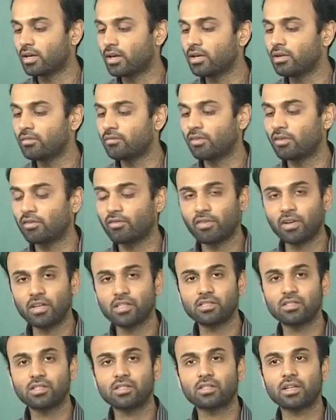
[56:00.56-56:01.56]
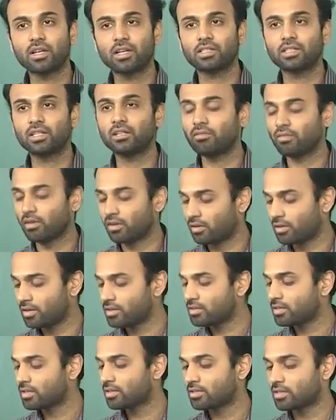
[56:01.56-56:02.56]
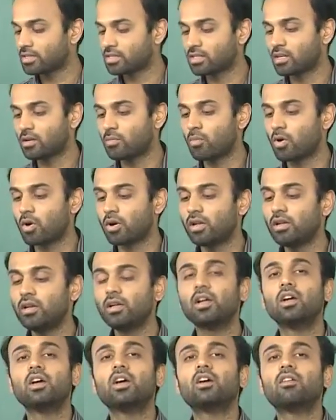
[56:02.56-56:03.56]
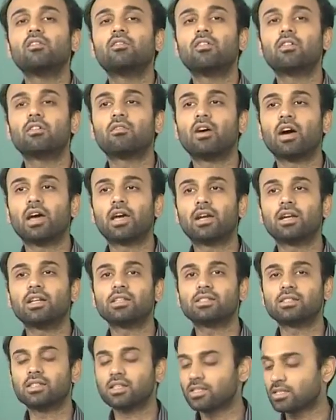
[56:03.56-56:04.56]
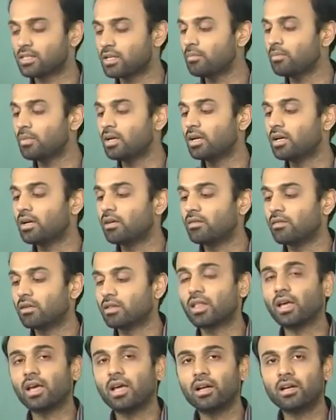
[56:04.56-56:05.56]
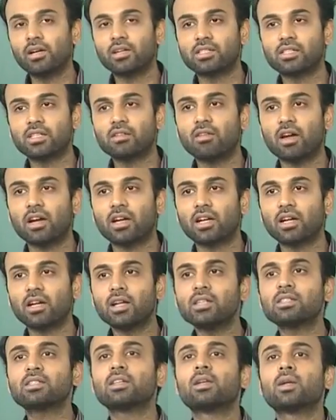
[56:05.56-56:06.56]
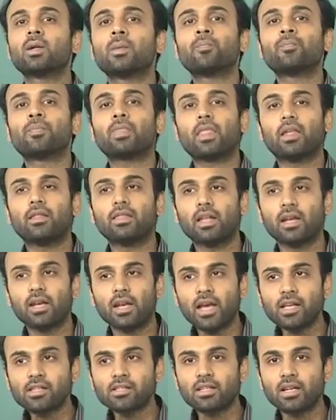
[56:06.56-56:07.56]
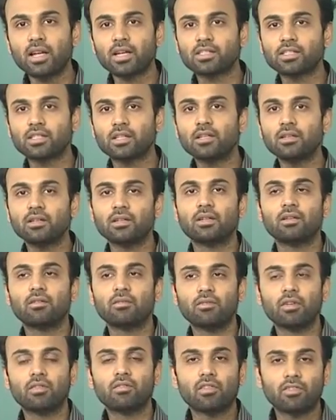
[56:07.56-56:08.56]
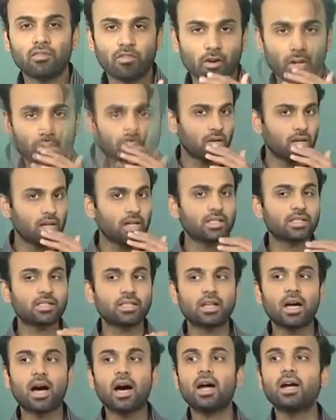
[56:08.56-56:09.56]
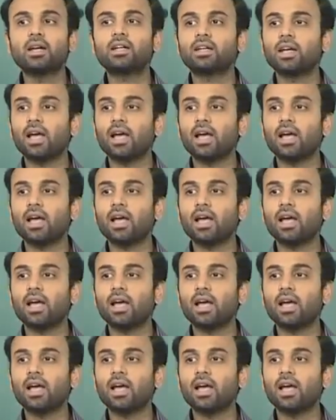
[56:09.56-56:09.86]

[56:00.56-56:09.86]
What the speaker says: here. We will finish this lecture with this system model for wireless system with L receive antennas. In the next lecture, we will formally start